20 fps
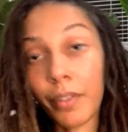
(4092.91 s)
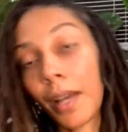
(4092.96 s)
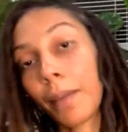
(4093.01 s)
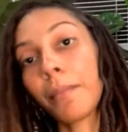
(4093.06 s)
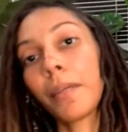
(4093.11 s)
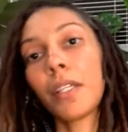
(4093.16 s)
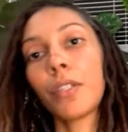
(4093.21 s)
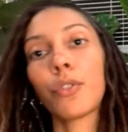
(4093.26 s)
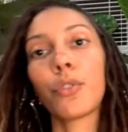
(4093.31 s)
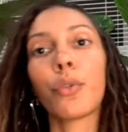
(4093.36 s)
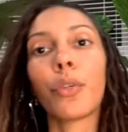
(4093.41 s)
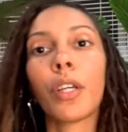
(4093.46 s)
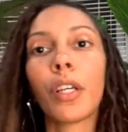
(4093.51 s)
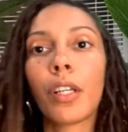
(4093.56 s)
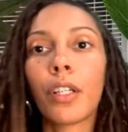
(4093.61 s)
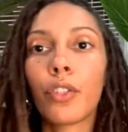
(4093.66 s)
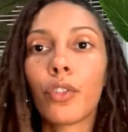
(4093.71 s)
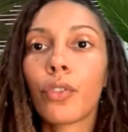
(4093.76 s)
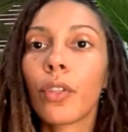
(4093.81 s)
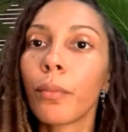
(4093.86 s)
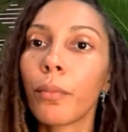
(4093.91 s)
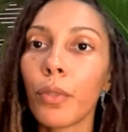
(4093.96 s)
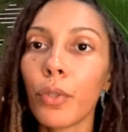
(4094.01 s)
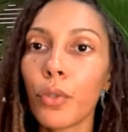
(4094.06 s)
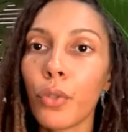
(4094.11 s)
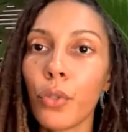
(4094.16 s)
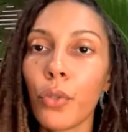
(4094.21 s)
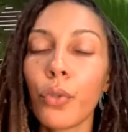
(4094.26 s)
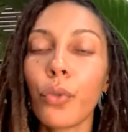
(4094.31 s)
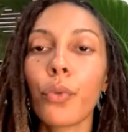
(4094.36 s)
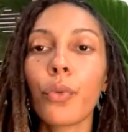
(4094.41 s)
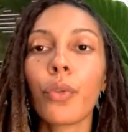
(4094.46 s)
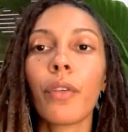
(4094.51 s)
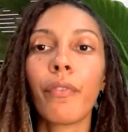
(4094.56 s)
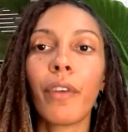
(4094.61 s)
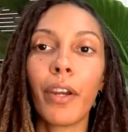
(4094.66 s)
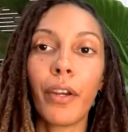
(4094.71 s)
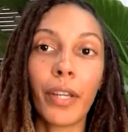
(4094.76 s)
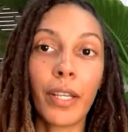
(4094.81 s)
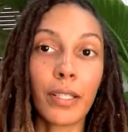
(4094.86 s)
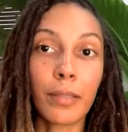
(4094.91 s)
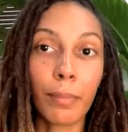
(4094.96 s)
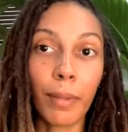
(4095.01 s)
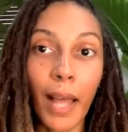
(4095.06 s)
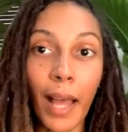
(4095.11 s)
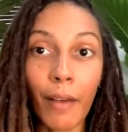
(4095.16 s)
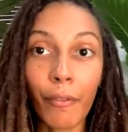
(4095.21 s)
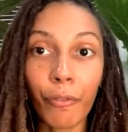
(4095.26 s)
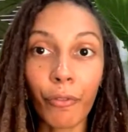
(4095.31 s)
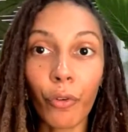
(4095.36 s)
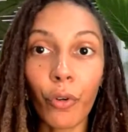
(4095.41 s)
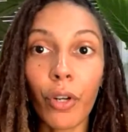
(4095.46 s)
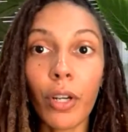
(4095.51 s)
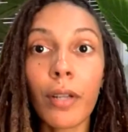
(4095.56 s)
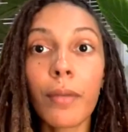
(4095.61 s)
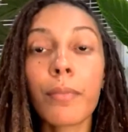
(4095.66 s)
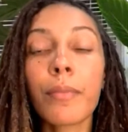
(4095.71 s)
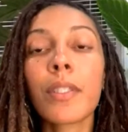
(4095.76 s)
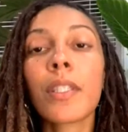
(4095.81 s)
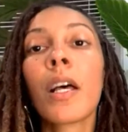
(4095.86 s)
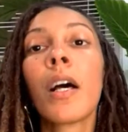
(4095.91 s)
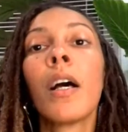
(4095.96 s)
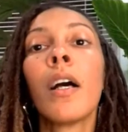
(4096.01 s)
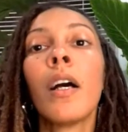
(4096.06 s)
That means you can contribute to the various platforms.